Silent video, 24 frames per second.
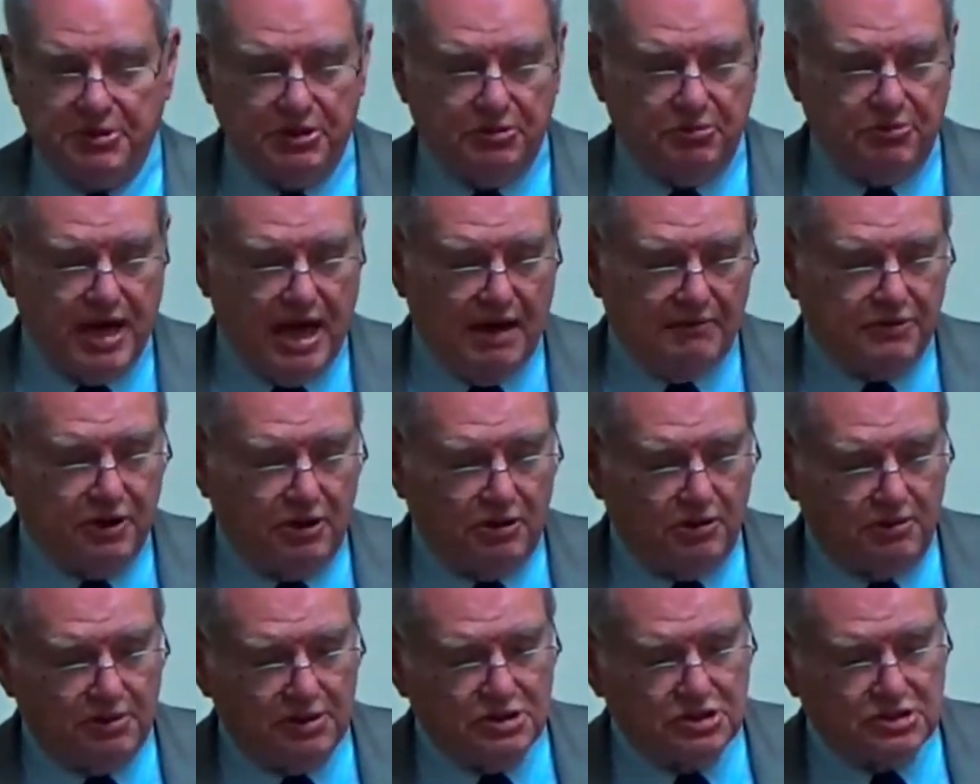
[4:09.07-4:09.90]
We have the
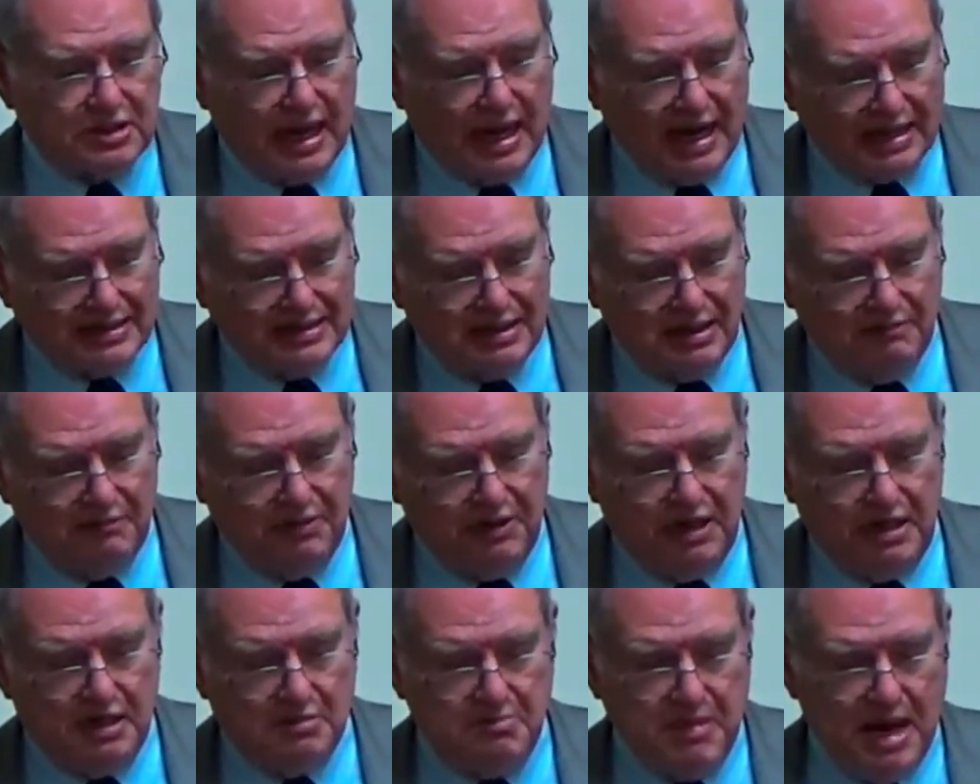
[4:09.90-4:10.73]
Lord's
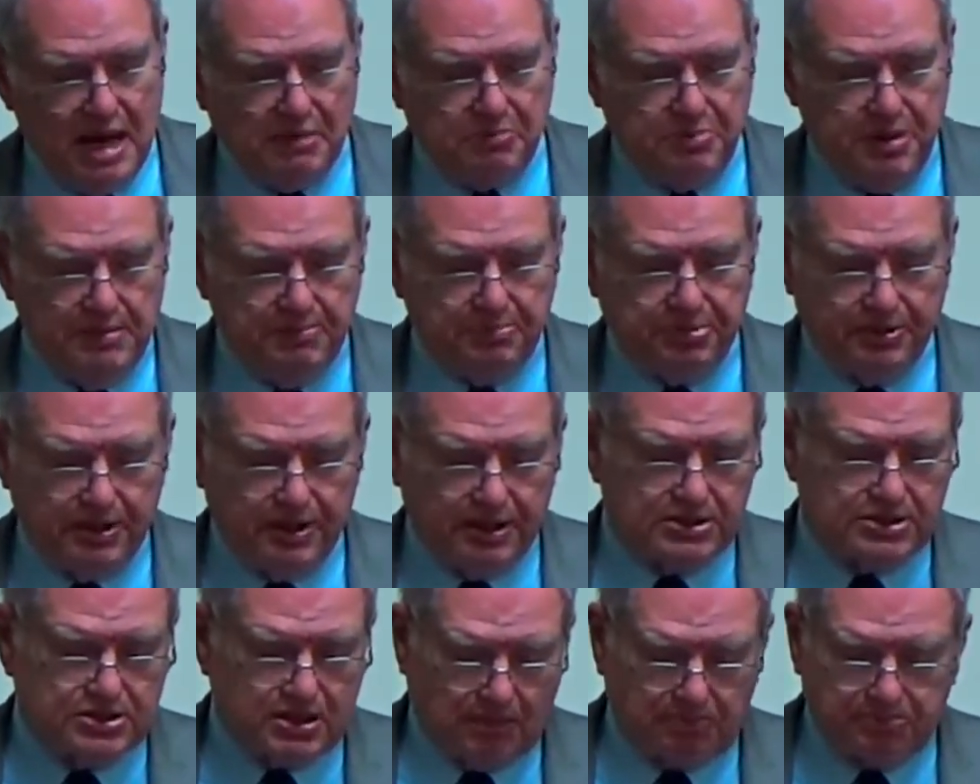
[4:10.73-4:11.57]
activity to make people
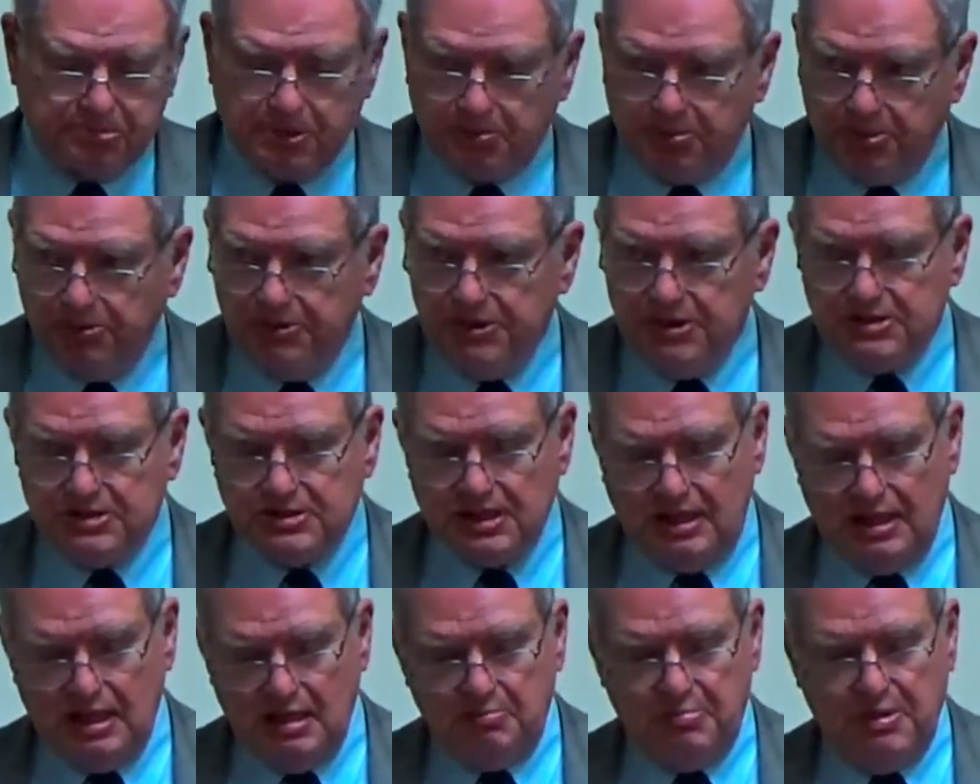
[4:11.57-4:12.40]
acceptable. He's
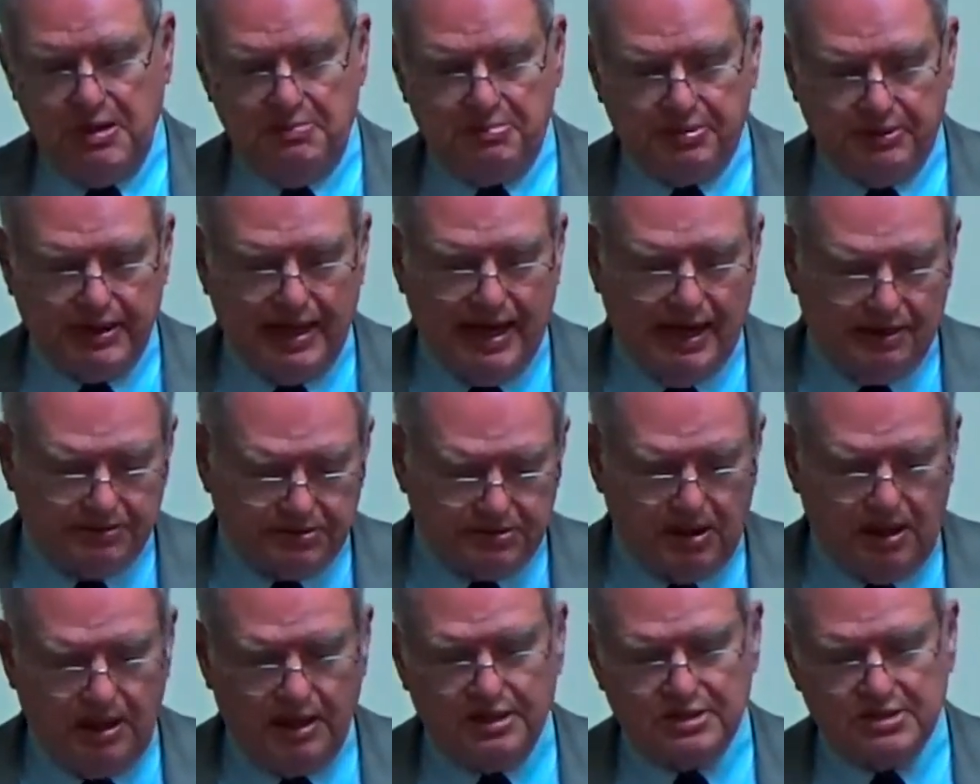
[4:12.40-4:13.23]
sending people out to
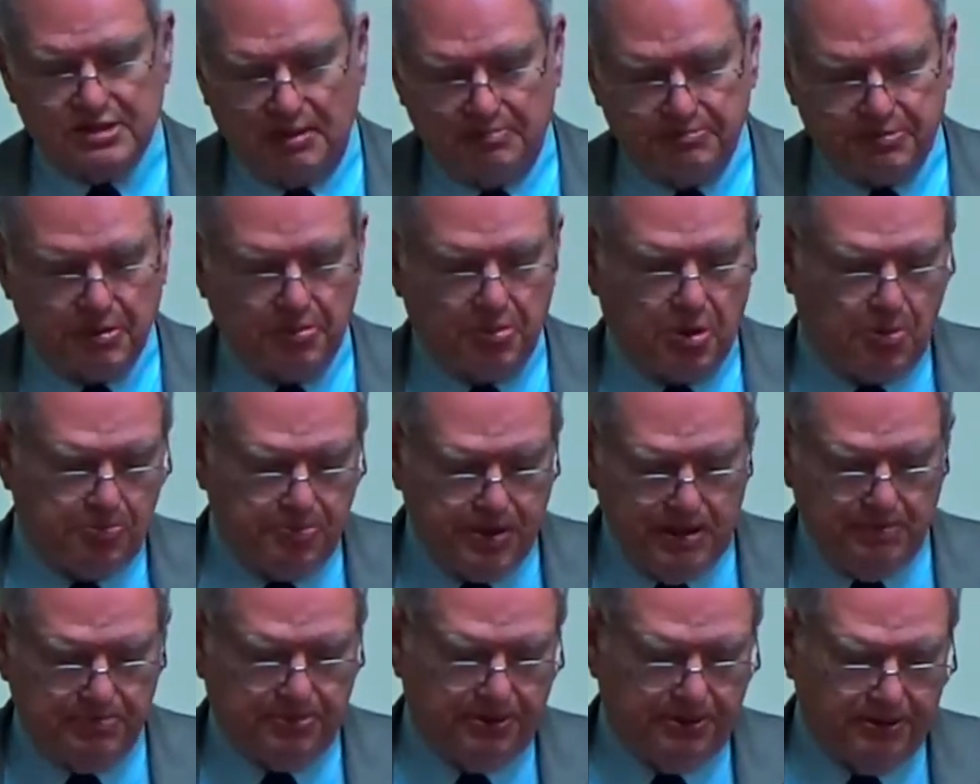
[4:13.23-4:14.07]
unacceptable
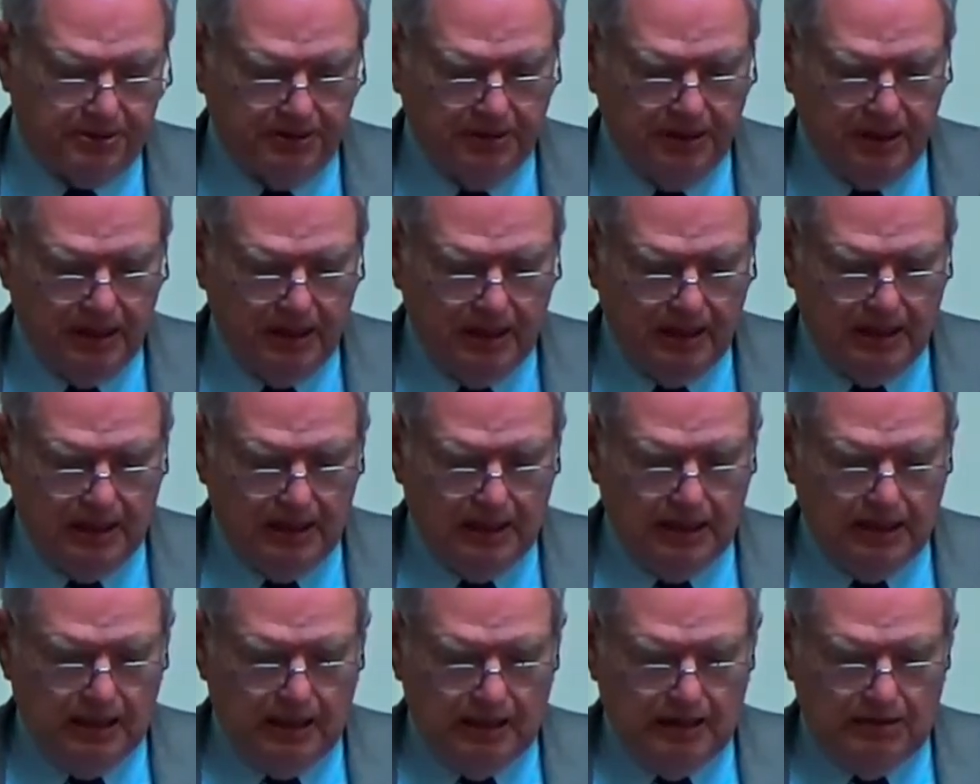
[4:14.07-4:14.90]
people
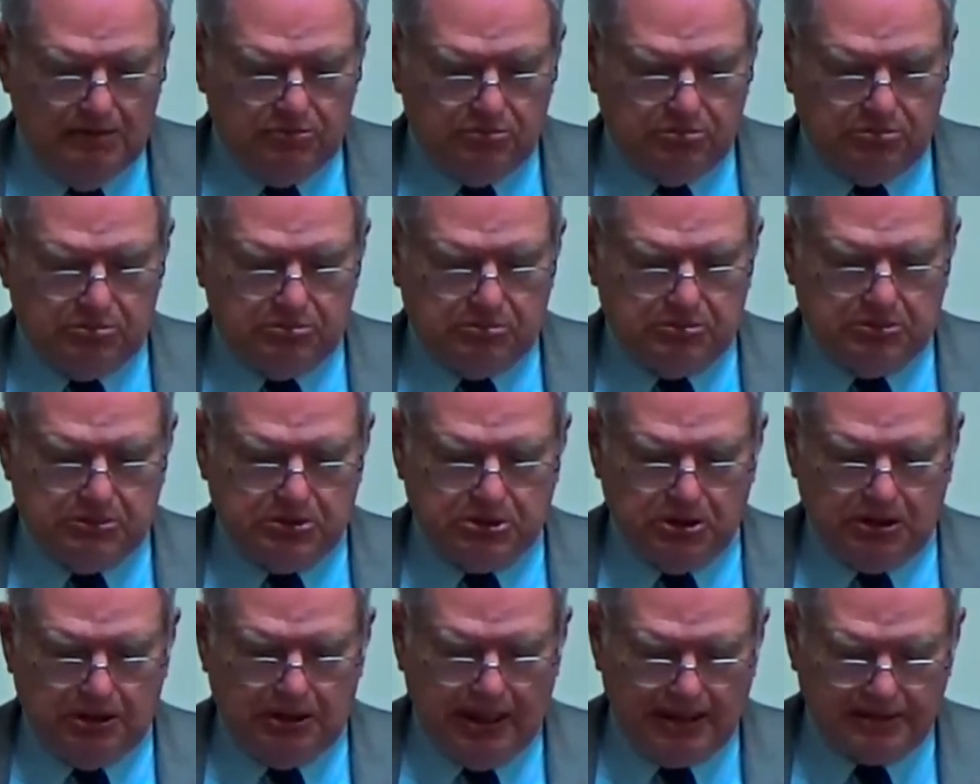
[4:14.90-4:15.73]

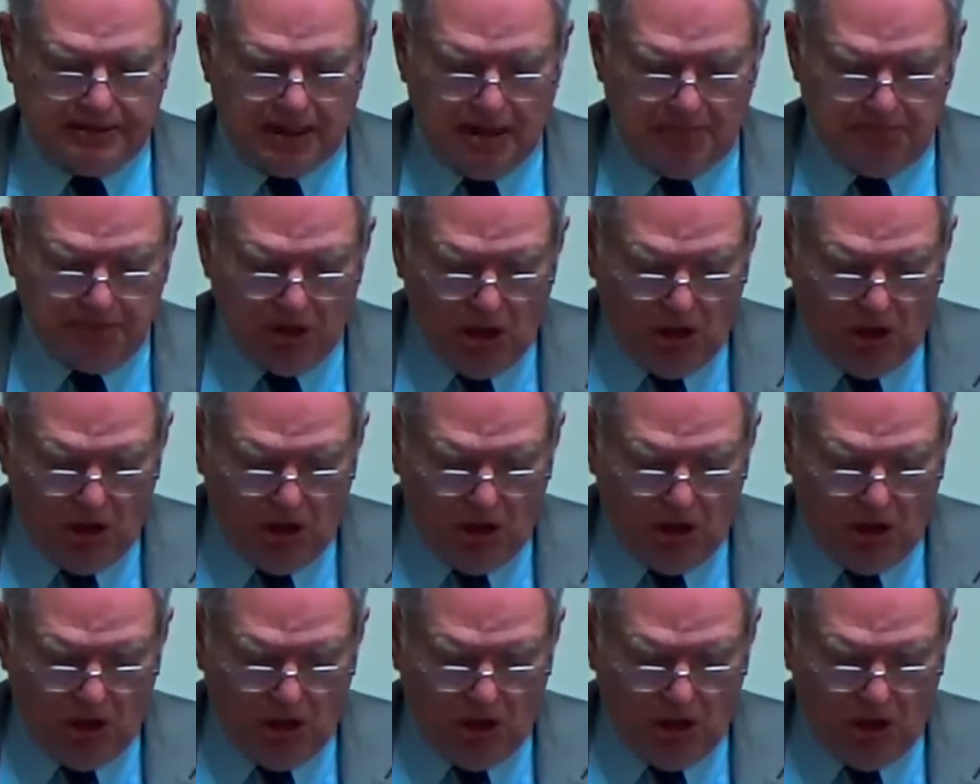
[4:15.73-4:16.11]
to let them know